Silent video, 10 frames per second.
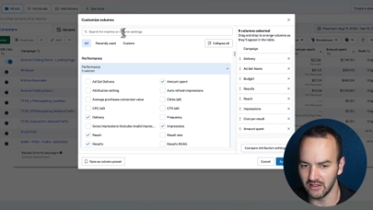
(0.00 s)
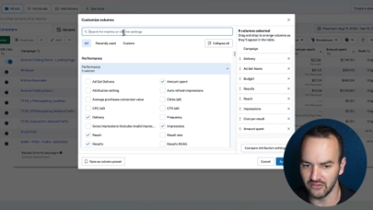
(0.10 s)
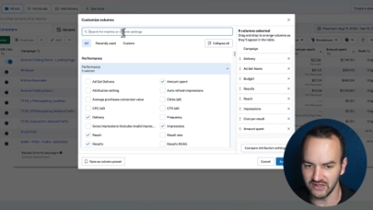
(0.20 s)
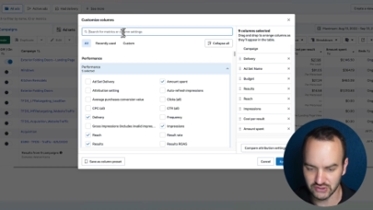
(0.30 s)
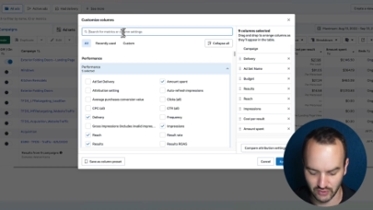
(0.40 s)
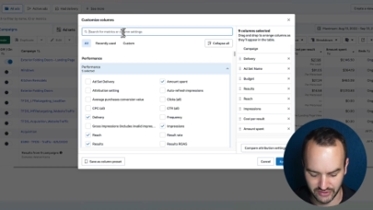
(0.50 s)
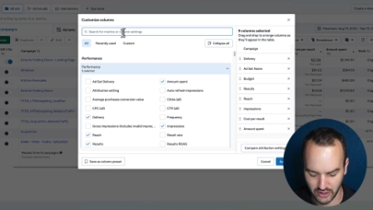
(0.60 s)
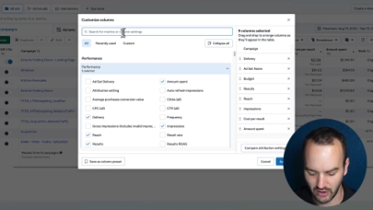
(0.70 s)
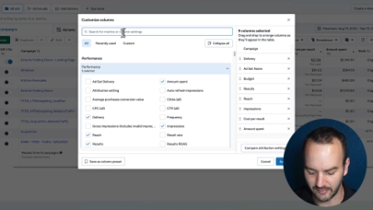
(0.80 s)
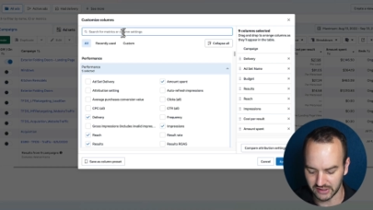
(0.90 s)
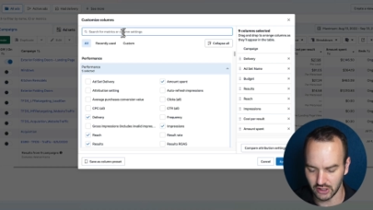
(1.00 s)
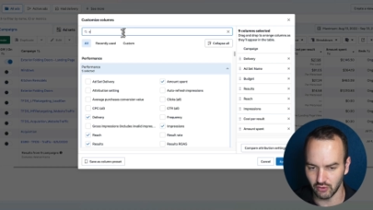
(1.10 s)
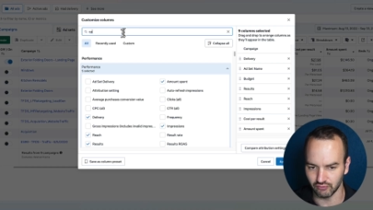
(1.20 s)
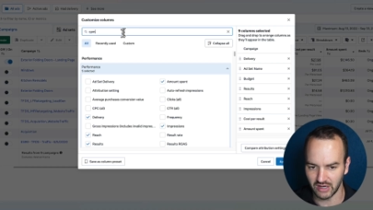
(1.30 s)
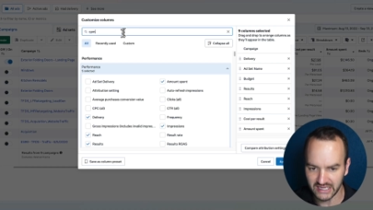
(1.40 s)
This one though, I'm going to go
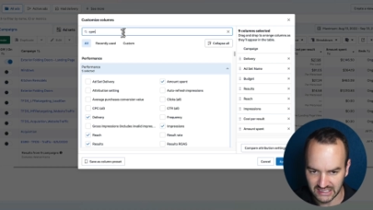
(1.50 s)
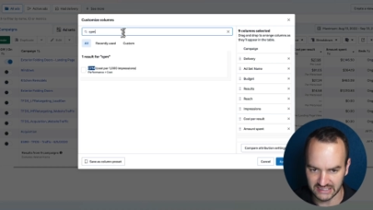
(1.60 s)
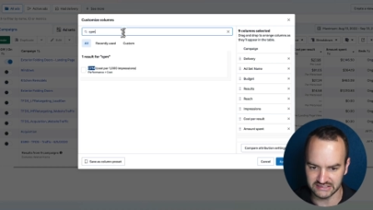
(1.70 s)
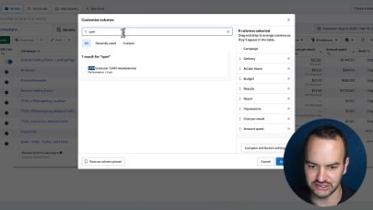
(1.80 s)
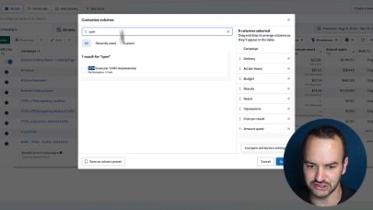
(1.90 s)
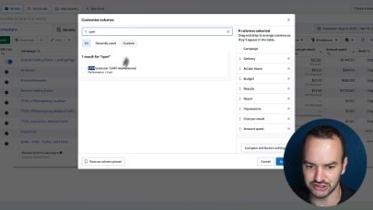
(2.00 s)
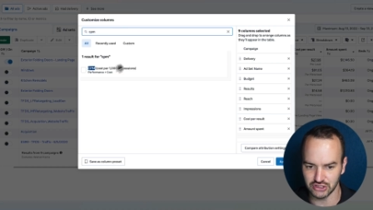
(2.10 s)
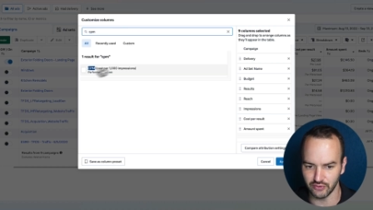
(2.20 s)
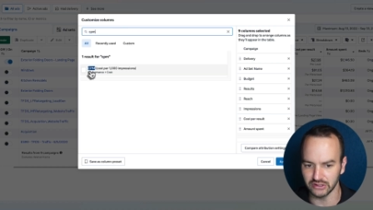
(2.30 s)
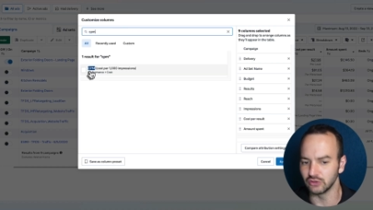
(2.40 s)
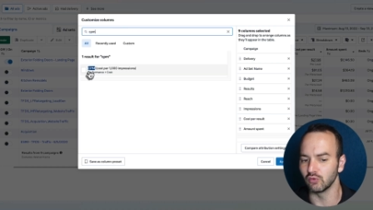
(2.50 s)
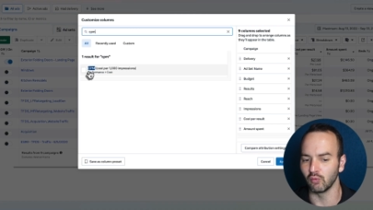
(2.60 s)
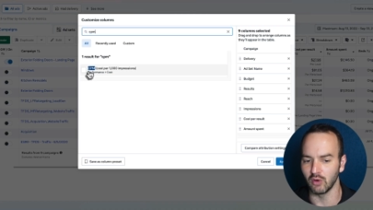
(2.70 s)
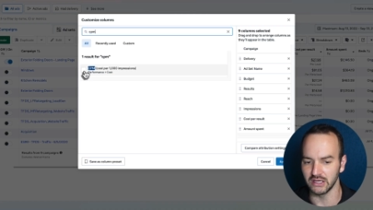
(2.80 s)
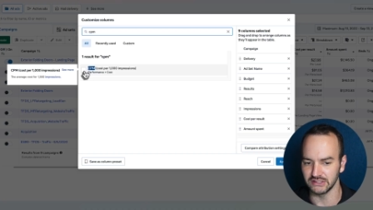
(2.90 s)
right into just showing you
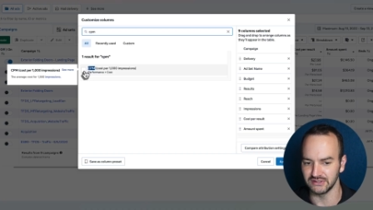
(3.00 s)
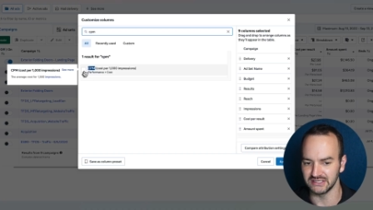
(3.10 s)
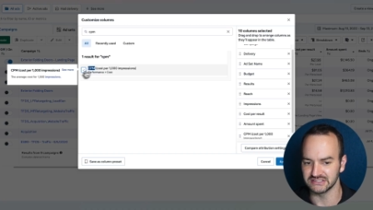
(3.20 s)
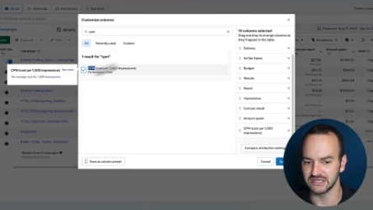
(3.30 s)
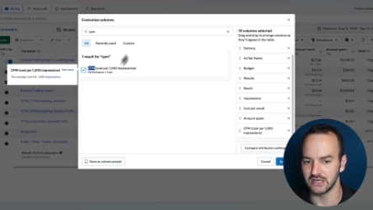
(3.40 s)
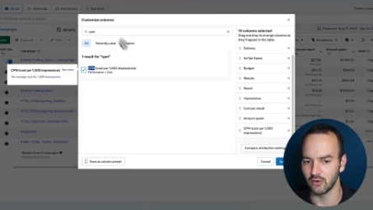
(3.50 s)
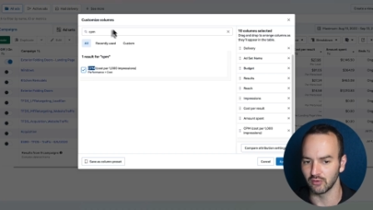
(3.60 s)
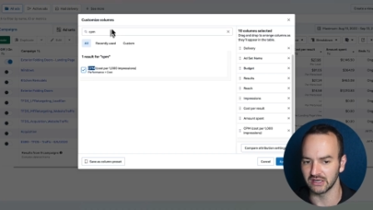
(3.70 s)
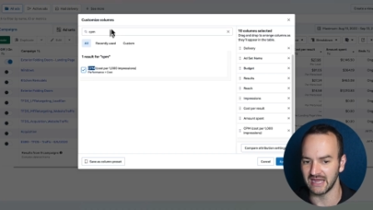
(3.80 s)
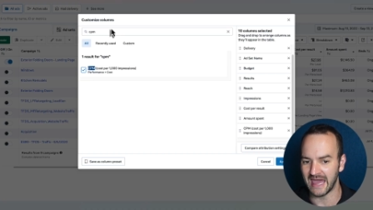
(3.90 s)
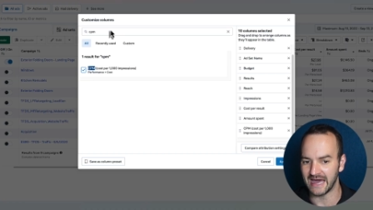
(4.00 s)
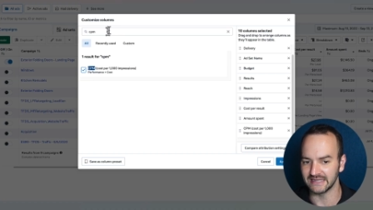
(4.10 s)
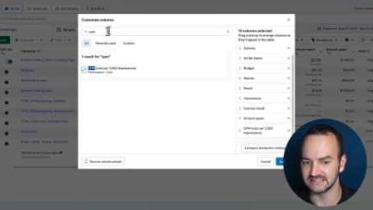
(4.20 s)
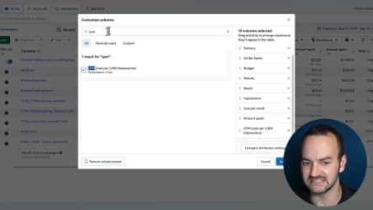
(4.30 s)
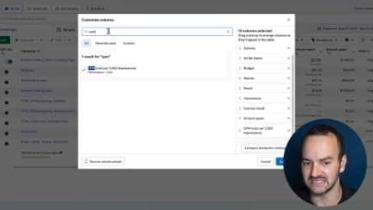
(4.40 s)
what you need to know. We're going to
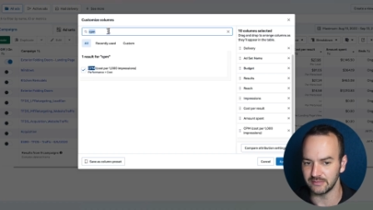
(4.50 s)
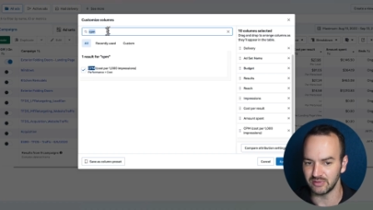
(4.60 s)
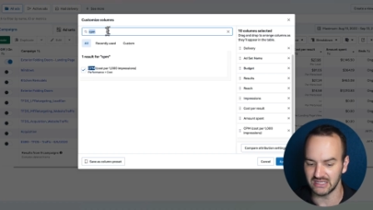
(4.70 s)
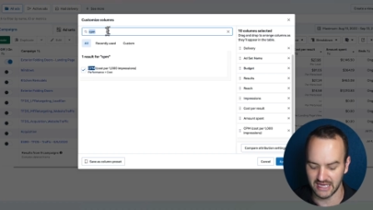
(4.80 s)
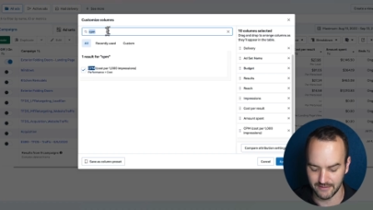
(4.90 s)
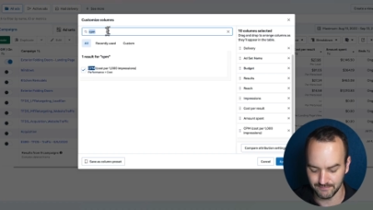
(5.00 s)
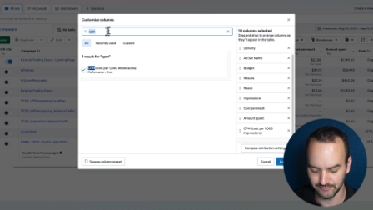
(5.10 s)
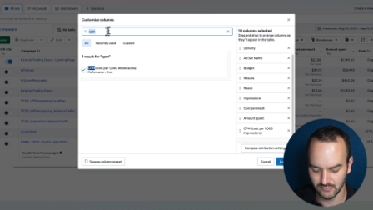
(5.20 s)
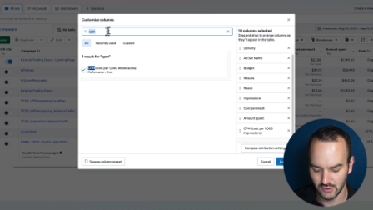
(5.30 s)
add CPM.